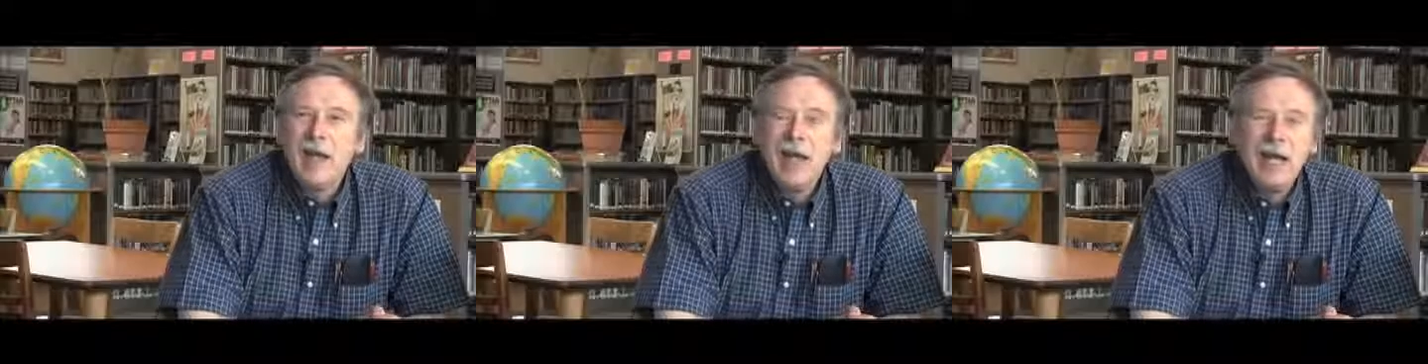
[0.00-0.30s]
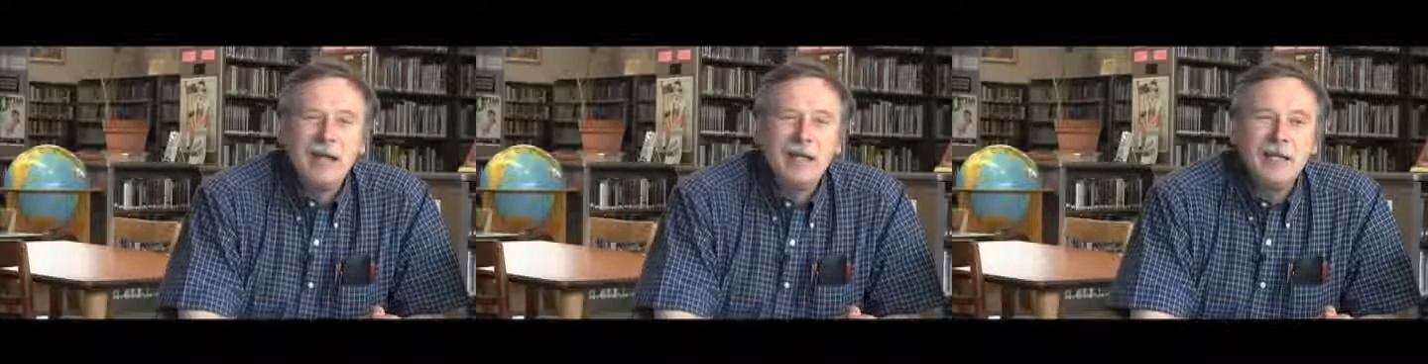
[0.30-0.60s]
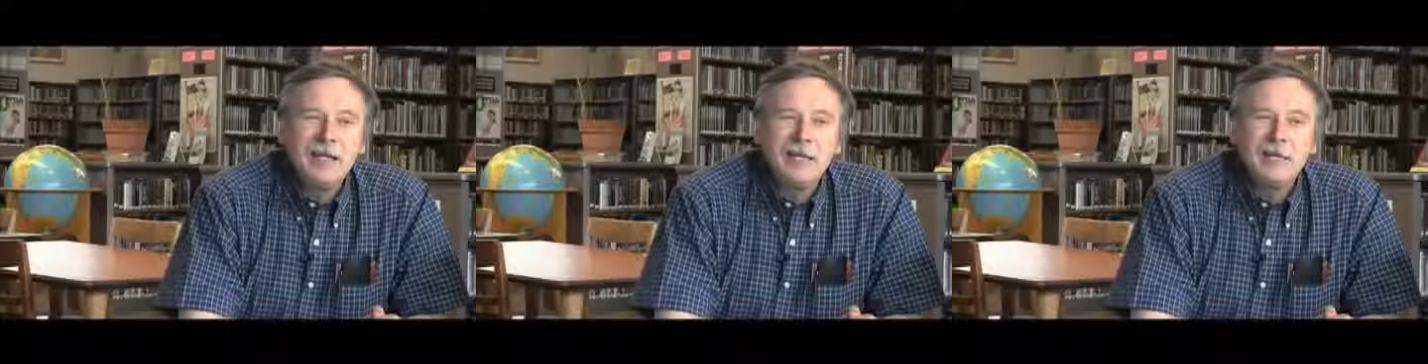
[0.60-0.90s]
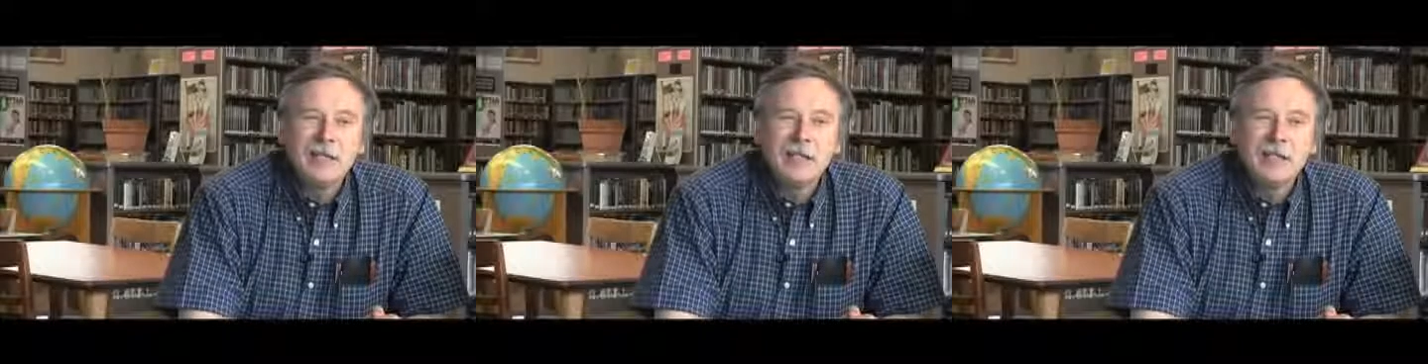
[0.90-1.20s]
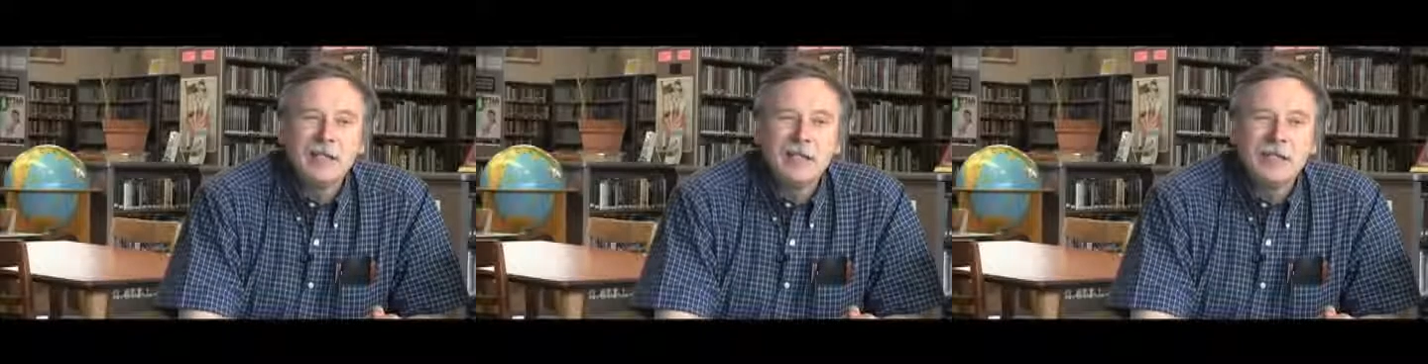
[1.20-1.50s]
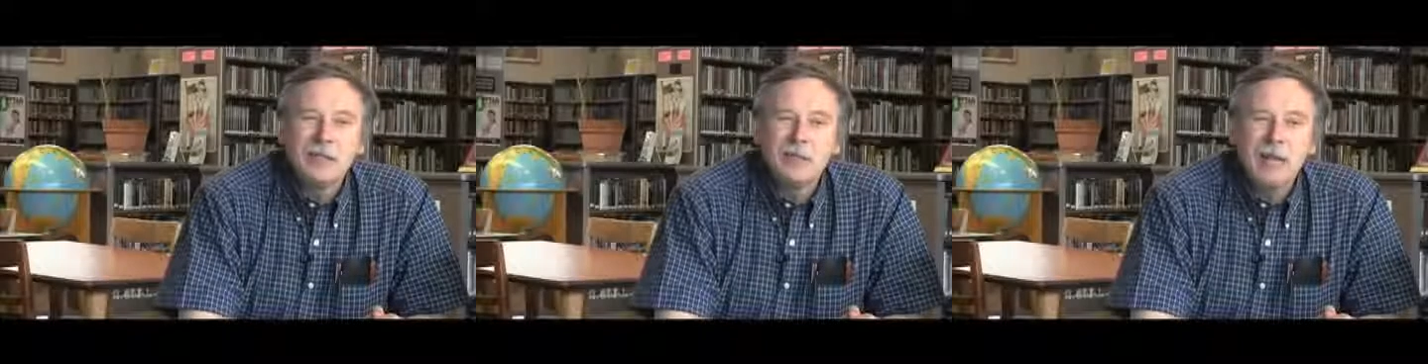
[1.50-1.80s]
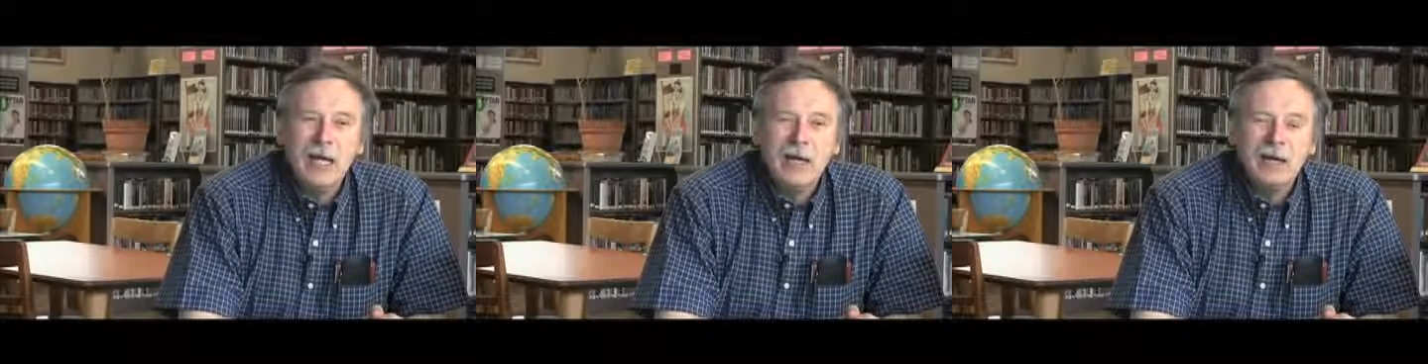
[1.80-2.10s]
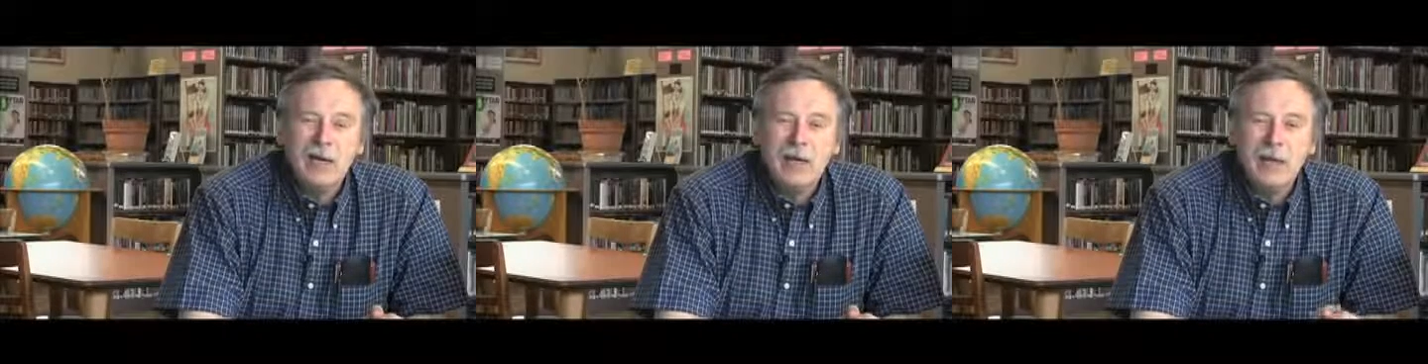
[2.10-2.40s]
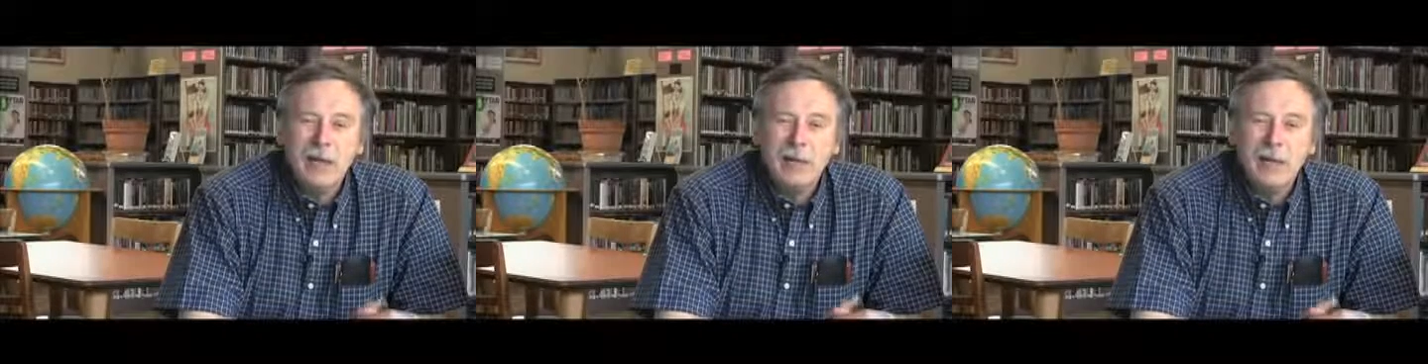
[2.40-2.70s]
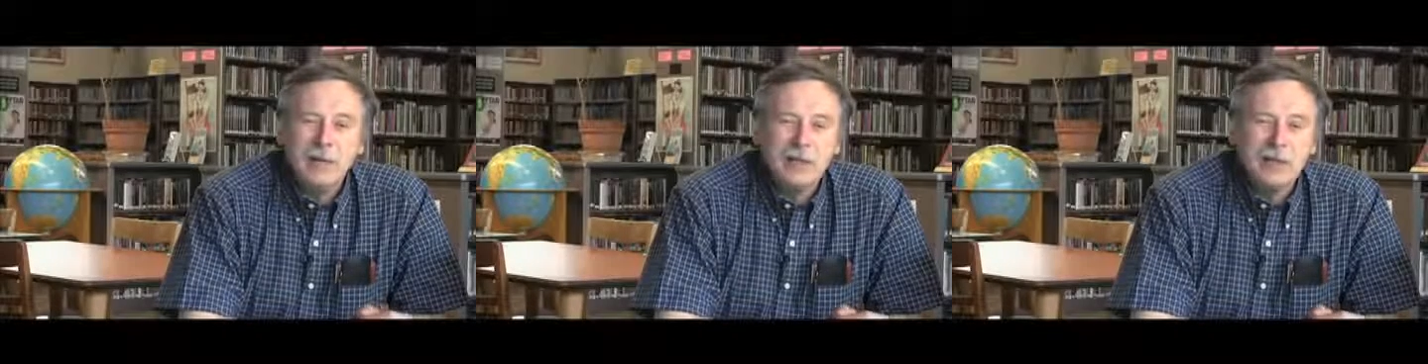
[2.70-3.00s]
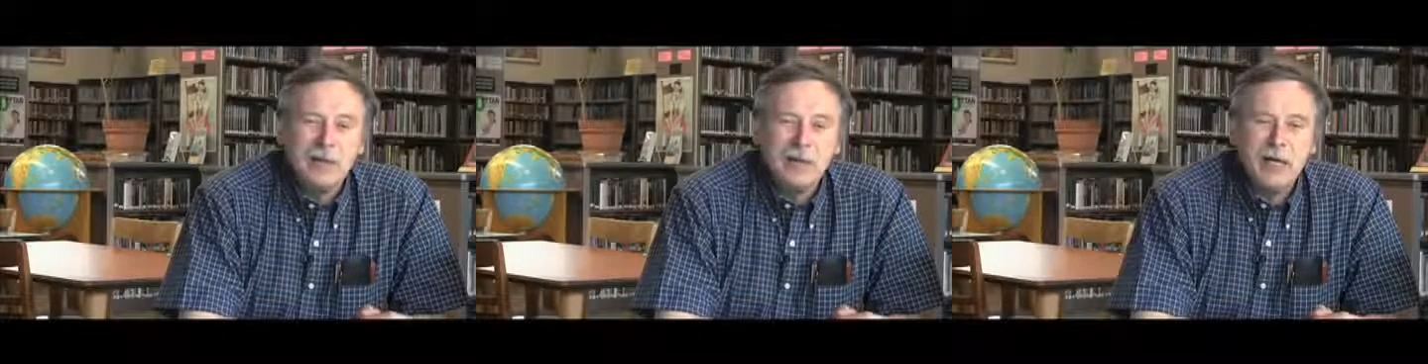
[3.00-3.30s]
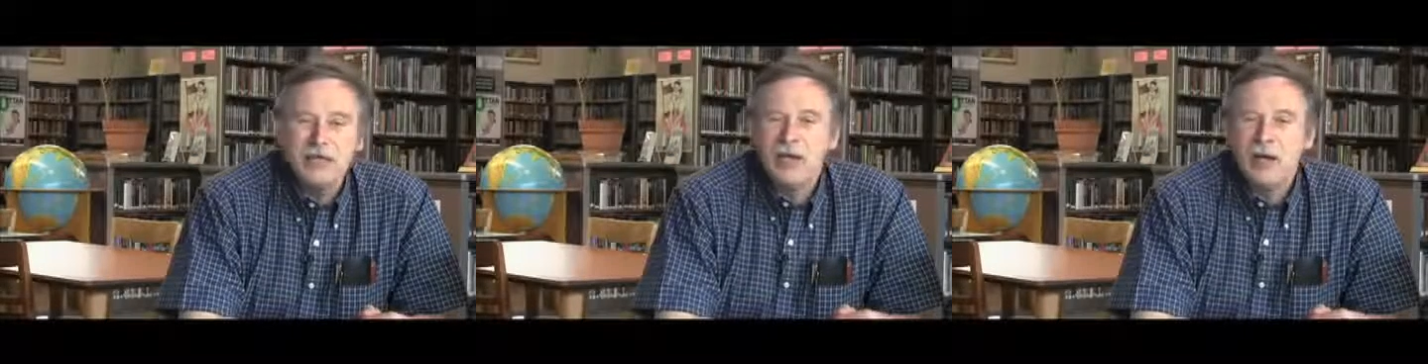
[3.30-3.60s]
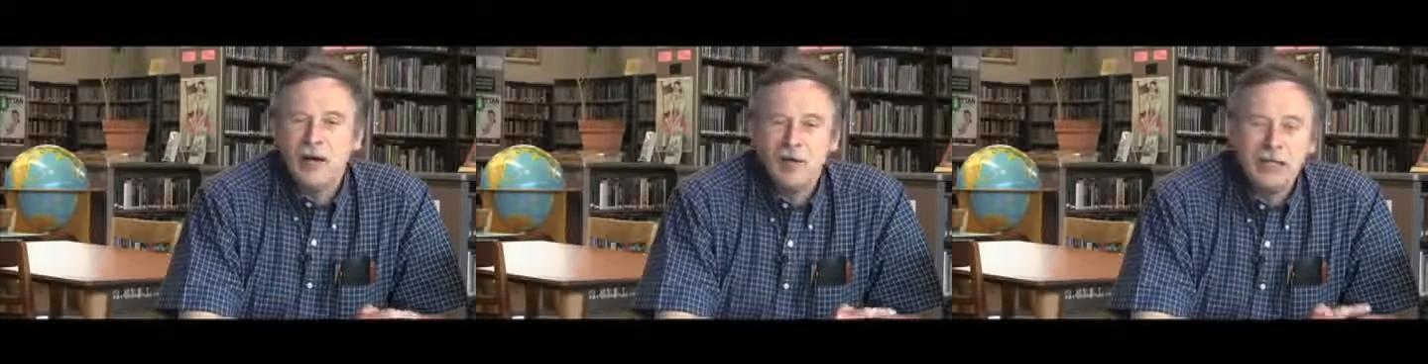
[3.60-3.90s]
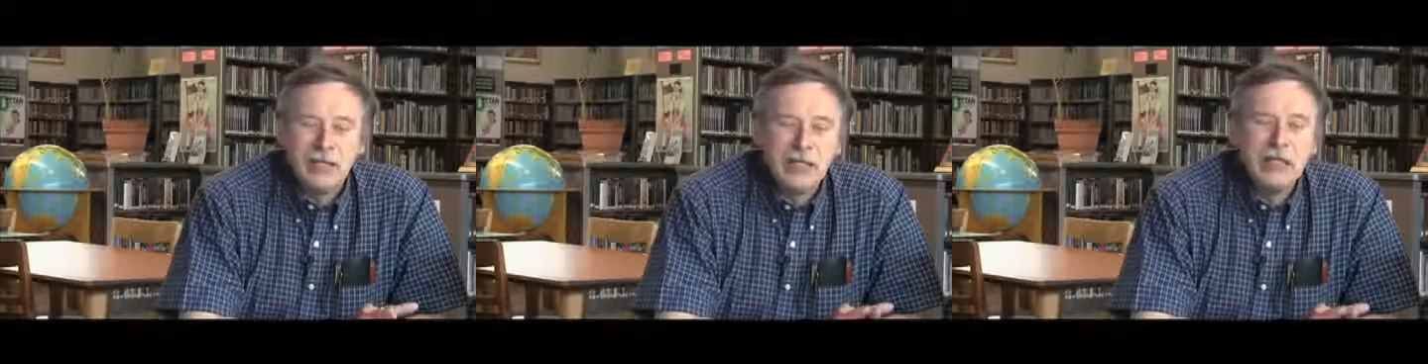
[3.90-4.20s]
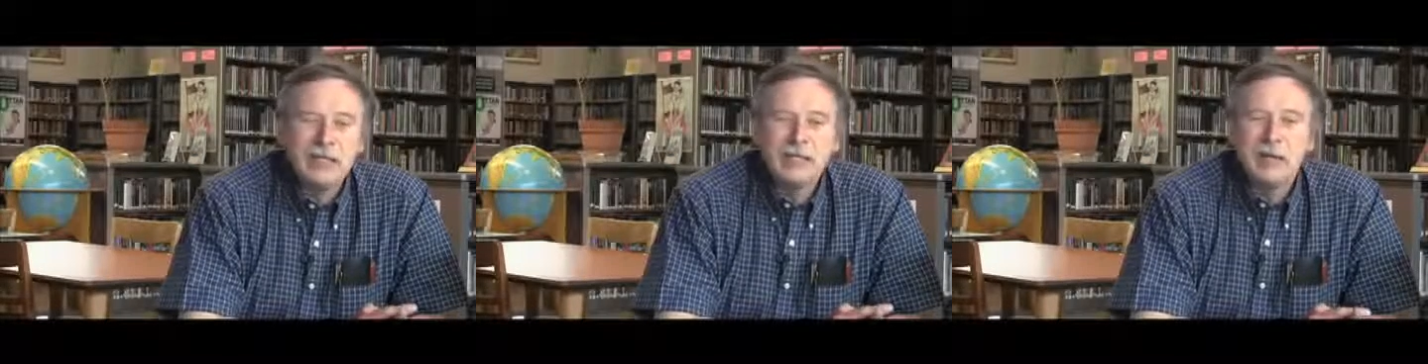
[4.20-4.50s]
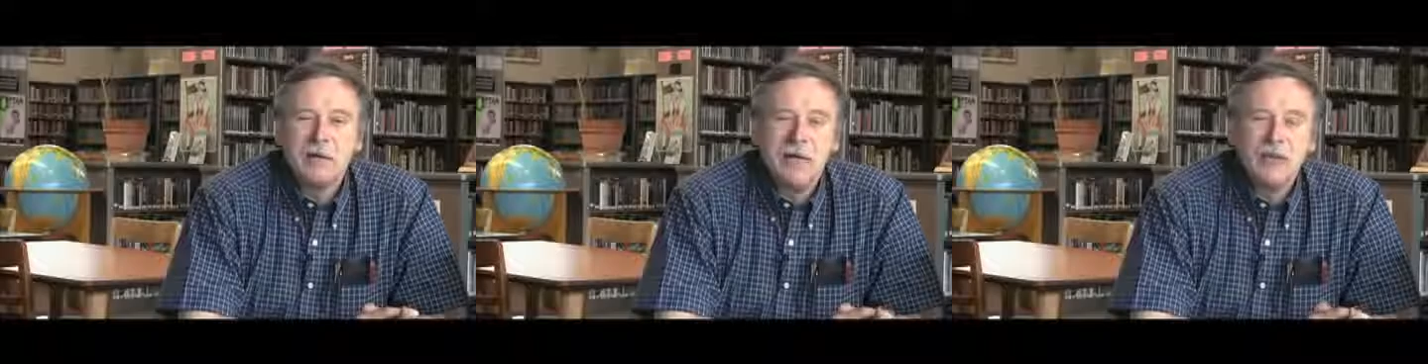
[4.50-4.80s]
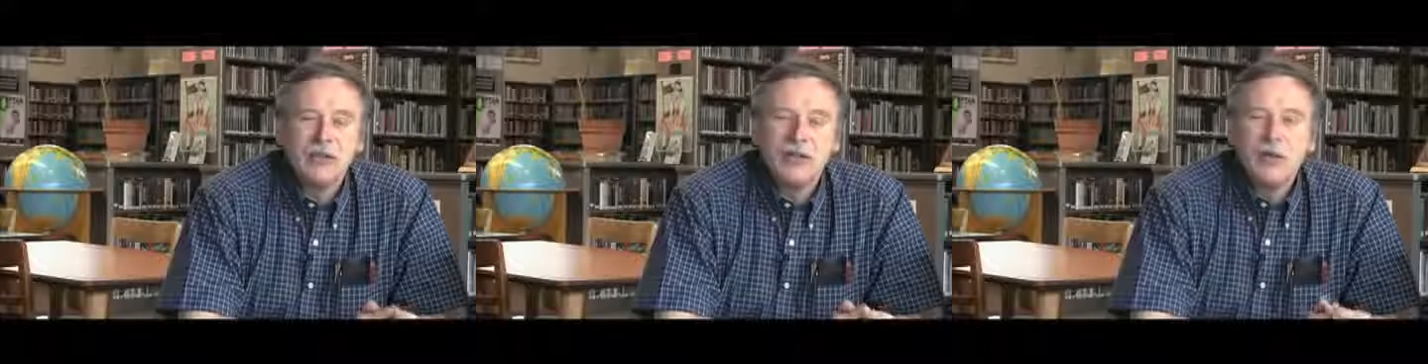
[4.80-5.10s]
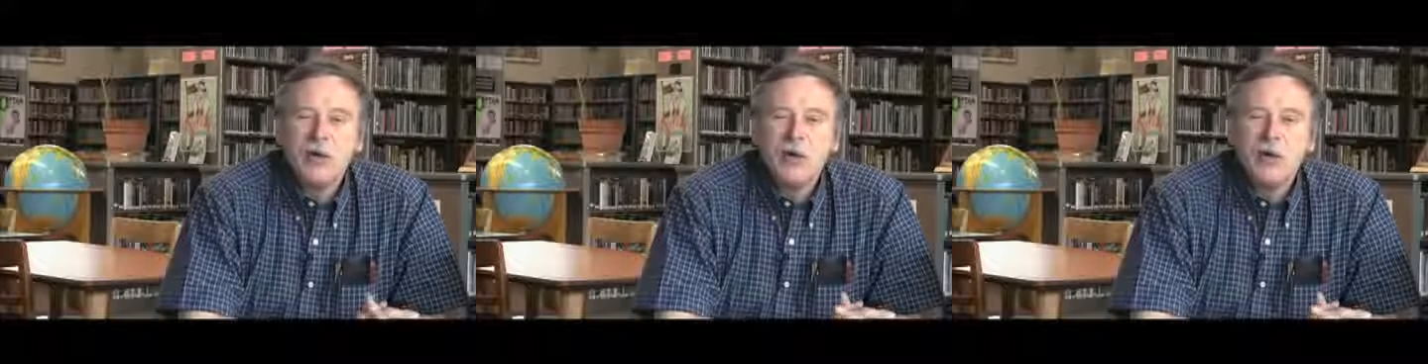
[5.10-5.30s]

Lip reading: and since we had all the papers arranged and all the tickets arranged,